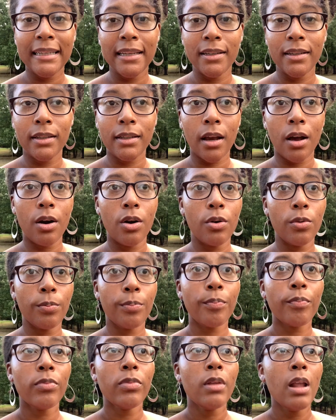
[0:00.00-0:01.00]
And so
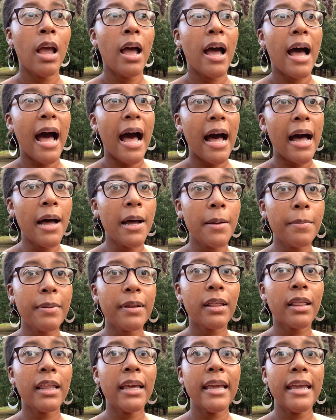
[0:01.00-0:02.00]
I
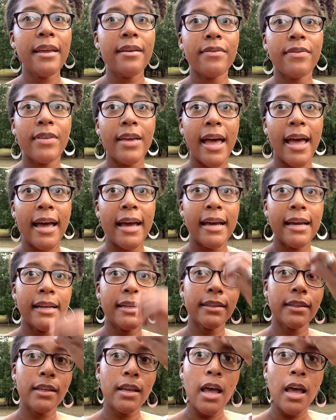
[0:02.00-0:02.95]
believe that